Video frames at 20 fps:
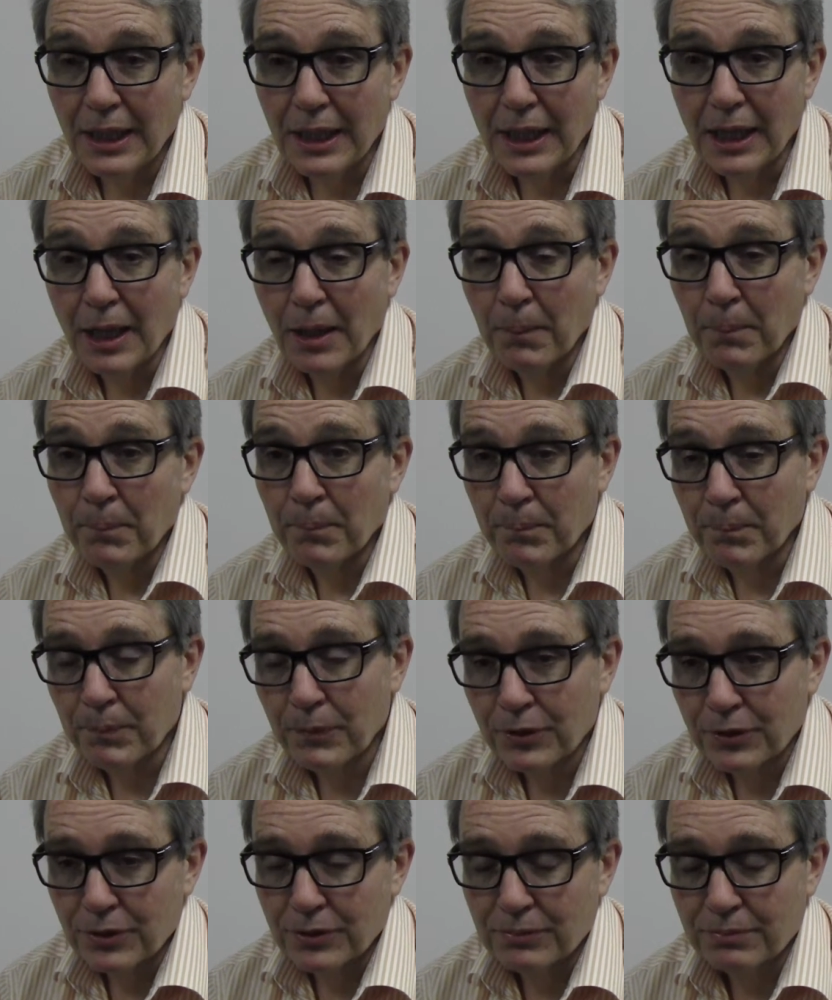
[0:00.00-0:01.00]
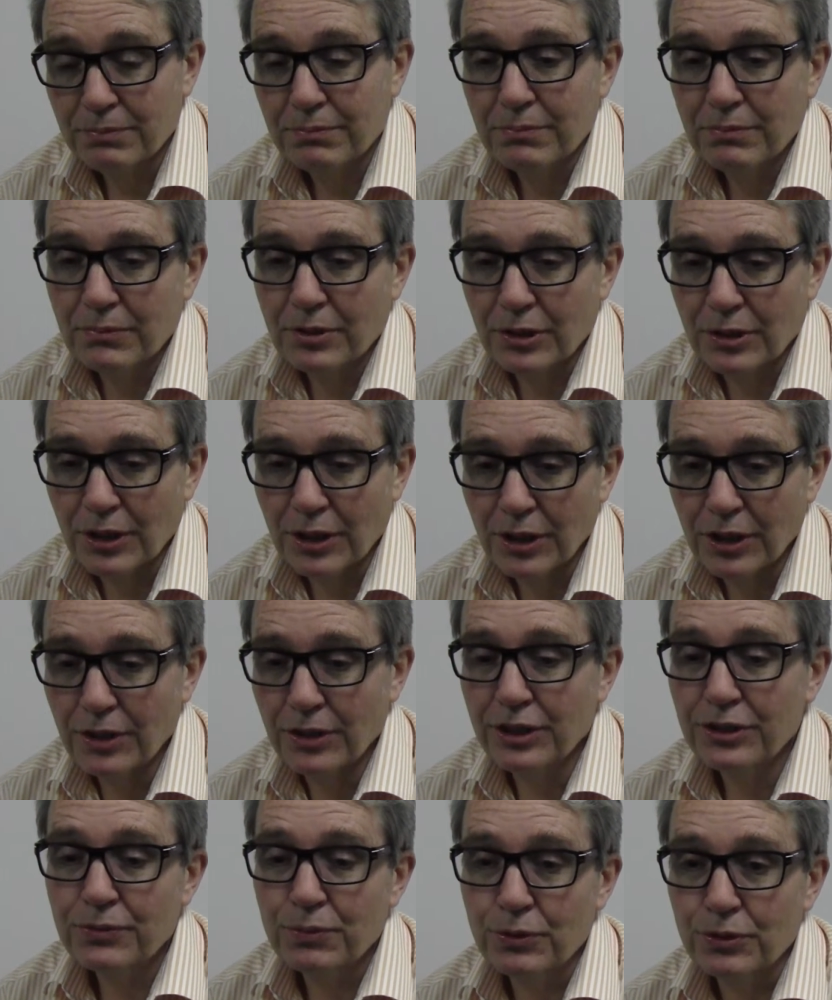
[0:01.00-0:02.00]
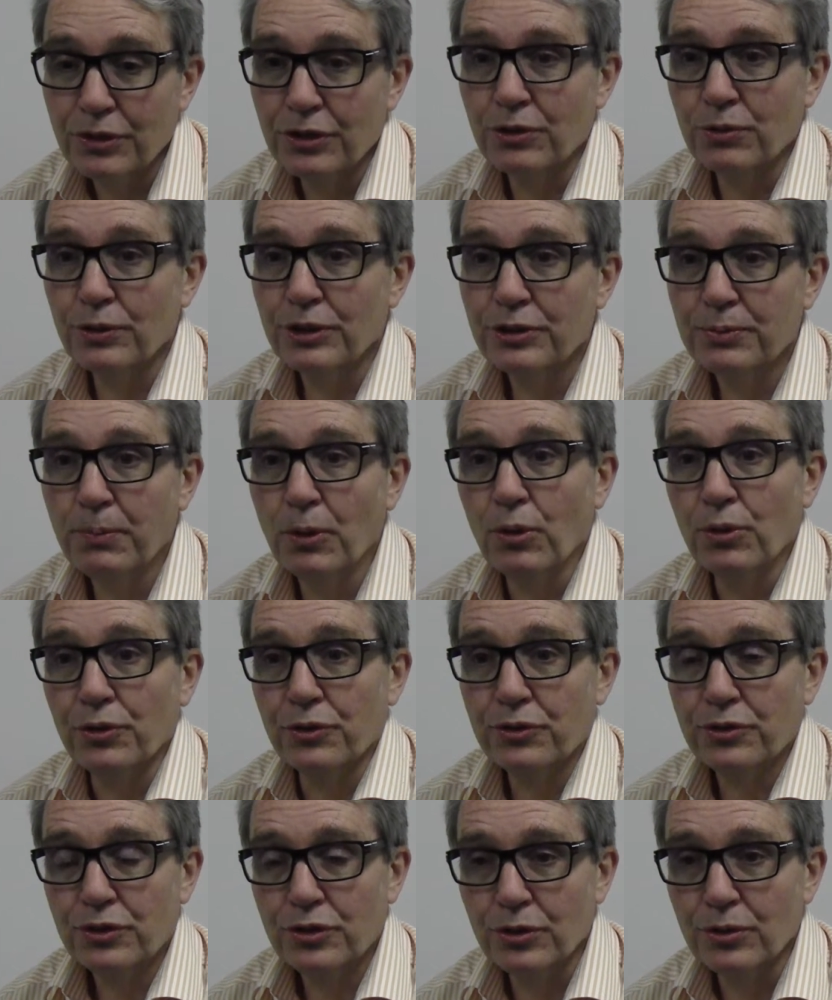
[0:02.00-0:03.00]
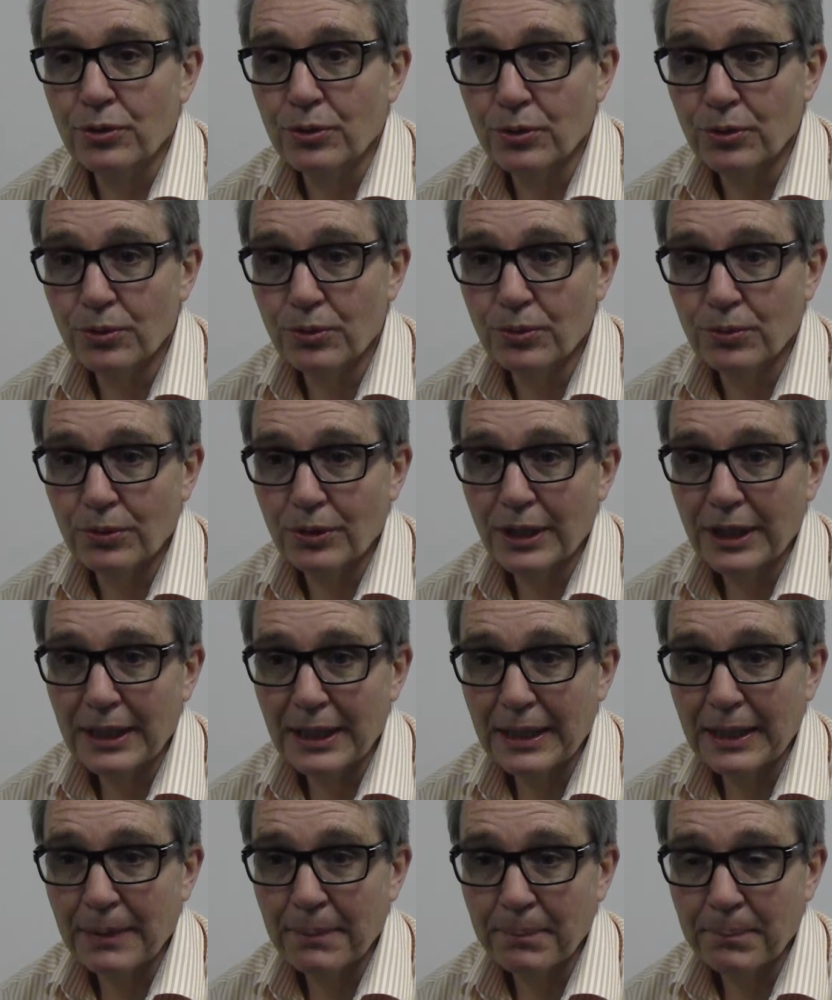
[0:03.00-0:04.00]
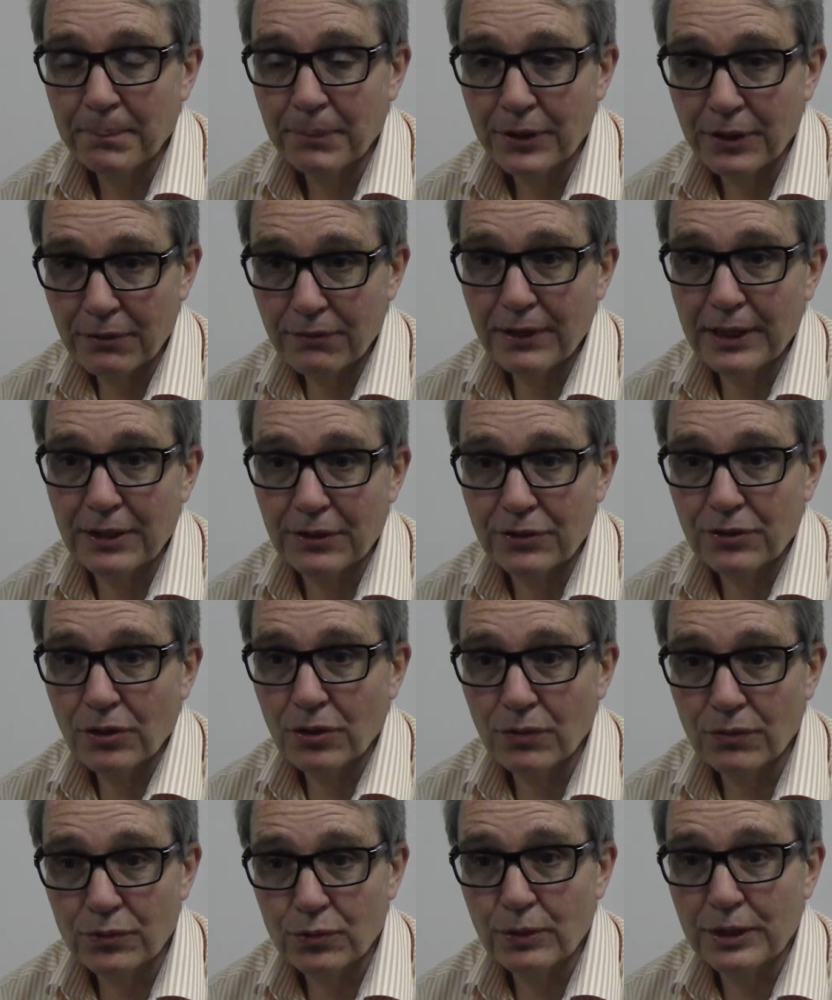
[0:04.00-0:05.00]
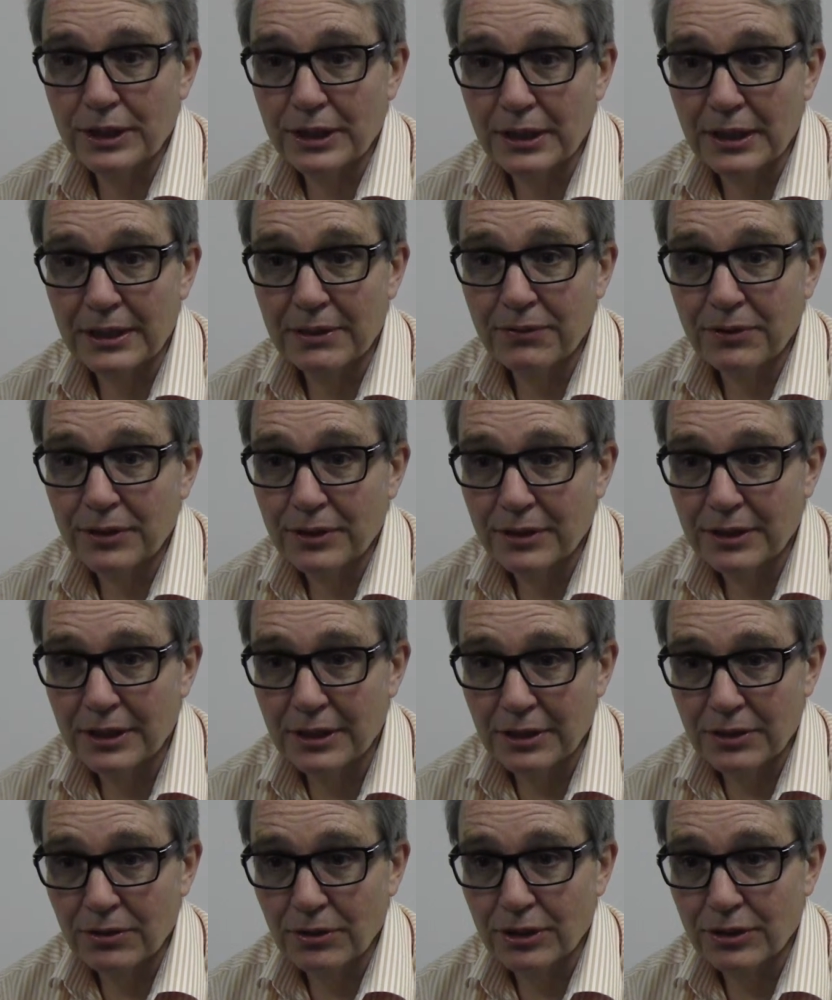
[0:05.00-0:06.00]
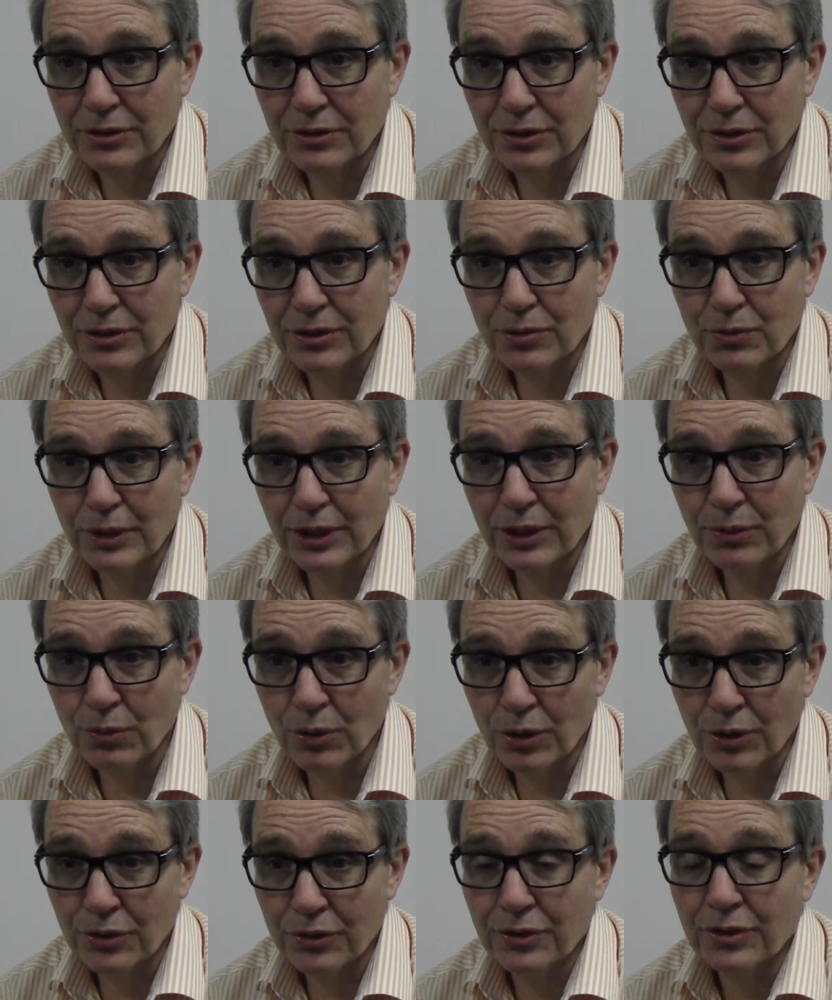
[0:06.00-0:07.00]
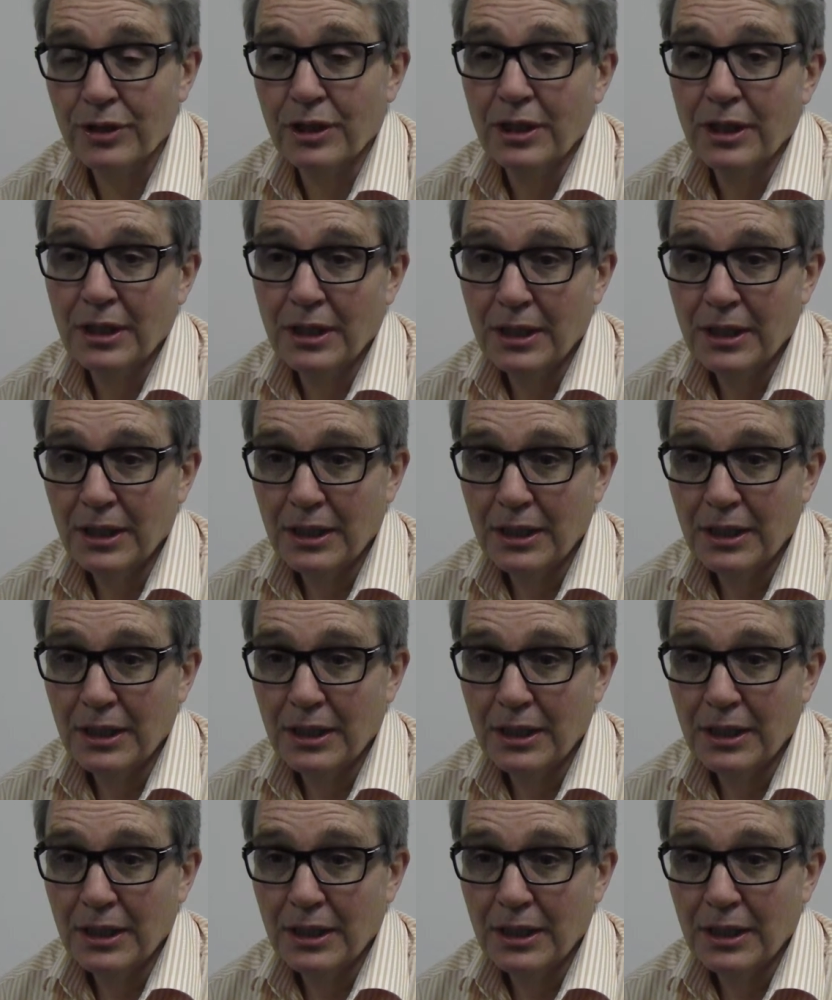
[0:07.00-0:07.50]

And this was in a response to the events of 2011 in Christchurch, where there was